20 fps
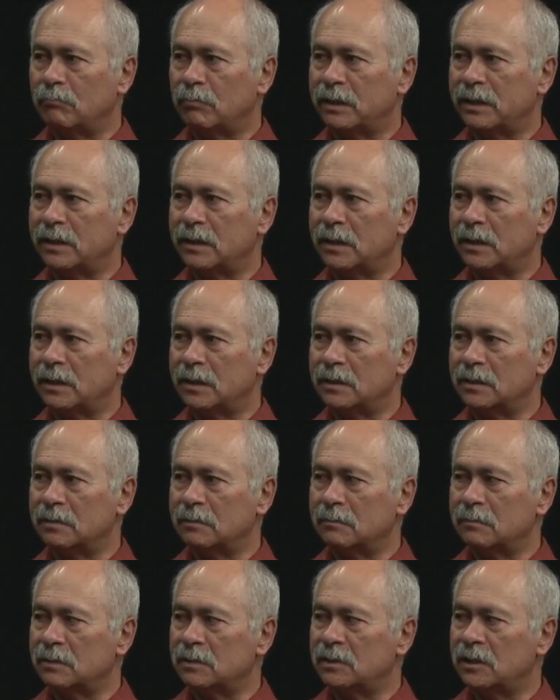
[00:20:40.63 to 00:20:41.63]
But
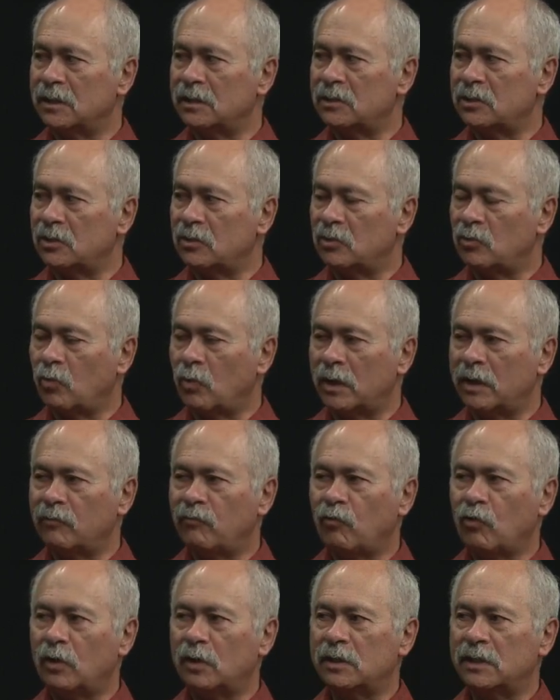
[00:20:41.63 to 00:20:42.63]
since
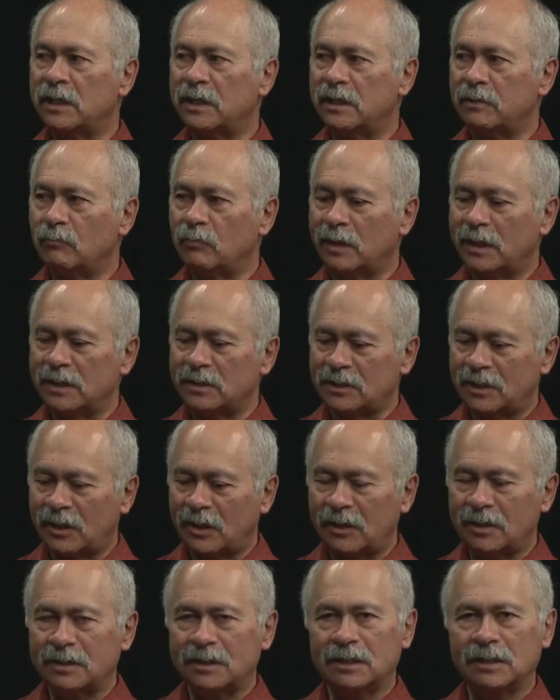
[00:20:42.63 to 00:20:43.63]
2014, when I
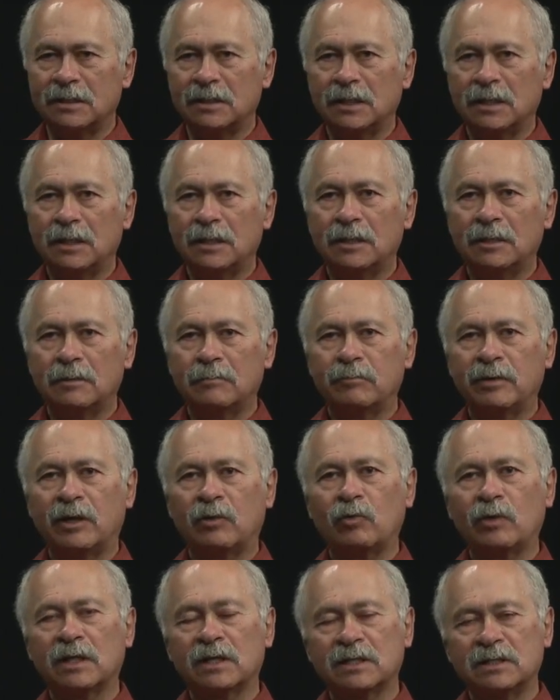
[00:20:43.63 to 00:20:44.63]
started the
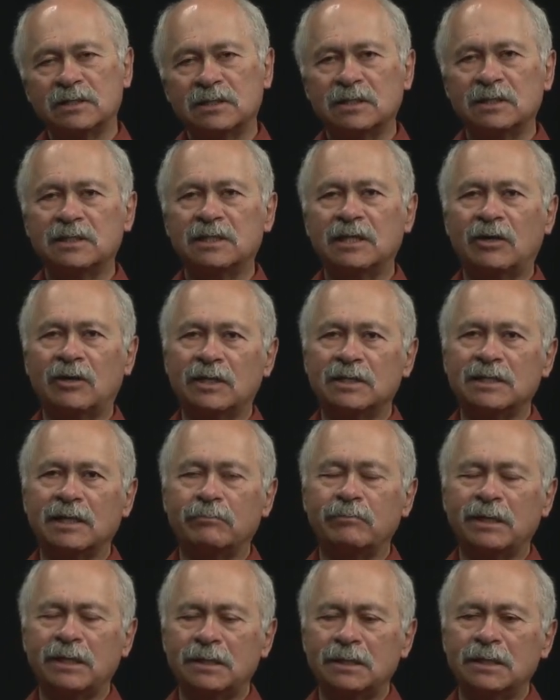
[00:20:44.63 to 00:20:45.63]
Penn Wilkinson series,
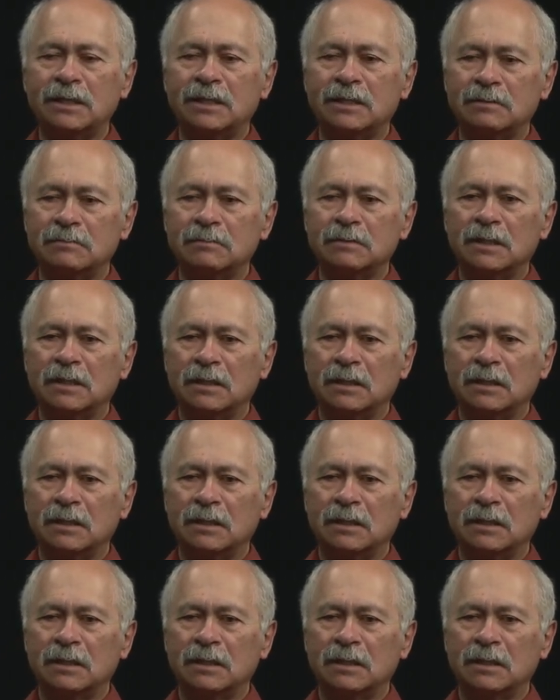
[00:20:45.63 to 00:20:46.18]
I've been